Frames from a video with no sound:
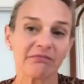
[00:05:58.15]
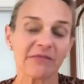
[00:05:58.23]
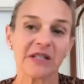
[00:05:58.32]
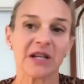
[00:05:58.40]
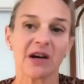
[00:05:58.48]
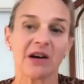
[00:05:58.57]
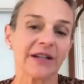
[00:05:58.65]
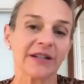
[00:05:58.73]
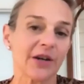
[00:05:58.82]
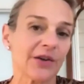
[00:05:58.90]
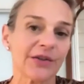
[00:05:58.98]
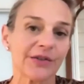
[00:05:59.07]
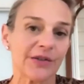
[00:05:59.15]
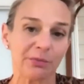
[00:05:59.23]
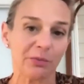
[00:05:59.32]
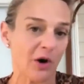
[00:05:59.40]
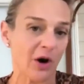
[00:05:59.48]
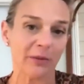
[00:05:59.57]
diagnosed a
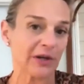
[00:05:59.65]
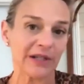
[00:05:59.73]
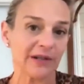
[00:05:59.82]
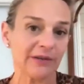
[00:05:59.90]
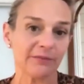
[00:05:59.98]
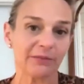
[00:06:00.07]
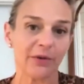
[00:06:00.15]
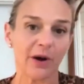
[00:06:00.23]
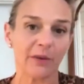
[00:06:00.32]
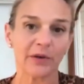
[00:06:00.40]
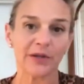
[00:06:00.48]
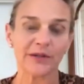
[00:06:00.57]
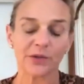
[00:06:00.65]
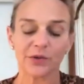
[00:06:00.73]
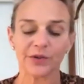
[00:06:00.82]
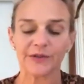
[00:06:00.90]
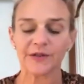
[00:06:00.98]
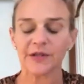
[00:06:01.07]
primary primary
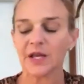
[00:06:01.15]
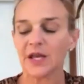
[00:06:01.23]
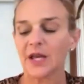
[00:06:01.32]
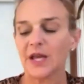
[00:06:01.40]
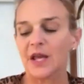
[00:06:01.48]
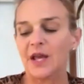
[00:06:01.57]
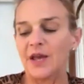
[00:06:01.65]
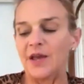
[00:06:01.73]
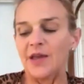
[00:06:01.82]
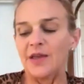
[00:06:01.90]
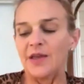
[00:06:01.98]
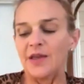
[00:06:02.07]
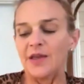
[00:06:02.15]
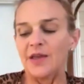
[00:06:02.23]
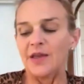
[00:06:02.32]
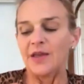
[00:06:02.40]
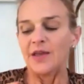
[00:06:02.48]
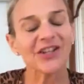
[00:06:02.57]
source. The
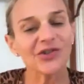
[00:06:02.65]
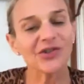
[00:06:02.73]
secondary